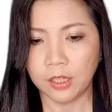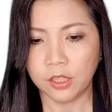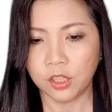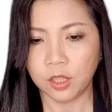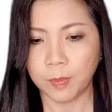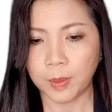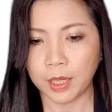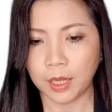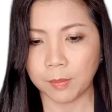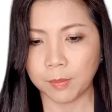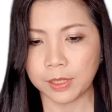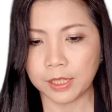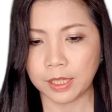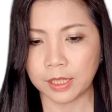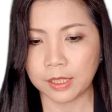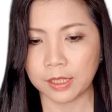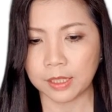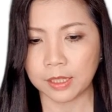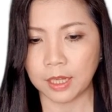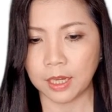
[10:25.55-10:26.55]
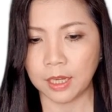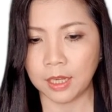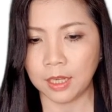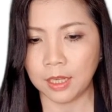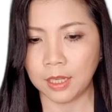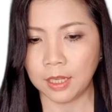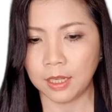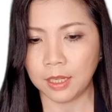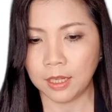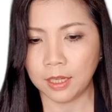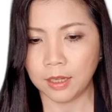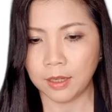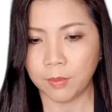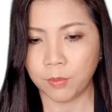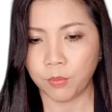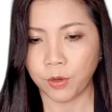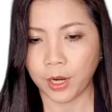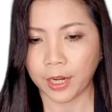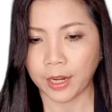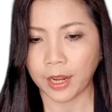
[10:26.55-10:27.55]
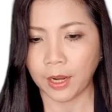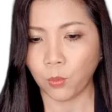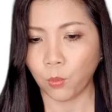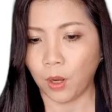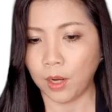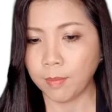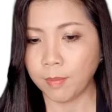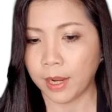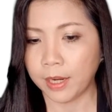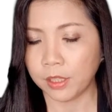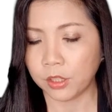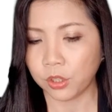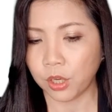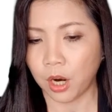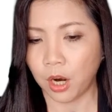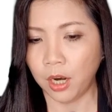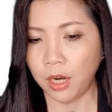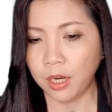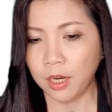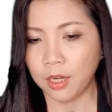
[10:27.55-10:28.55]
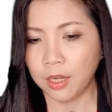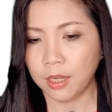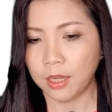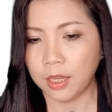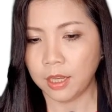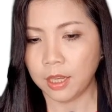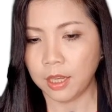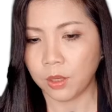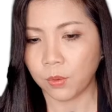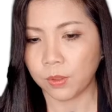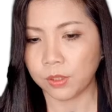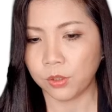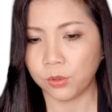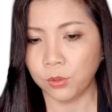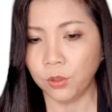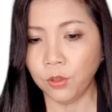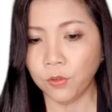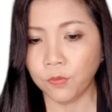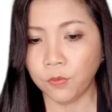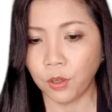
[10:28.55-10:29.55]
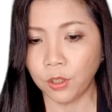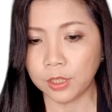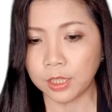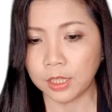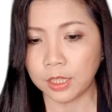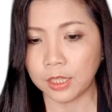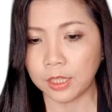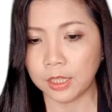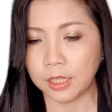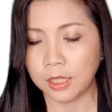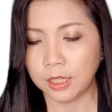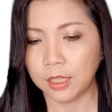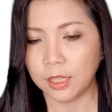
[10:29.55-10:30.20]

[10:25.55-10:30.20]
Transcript: So it becomes 16 bracket 1 minus R equals to 14.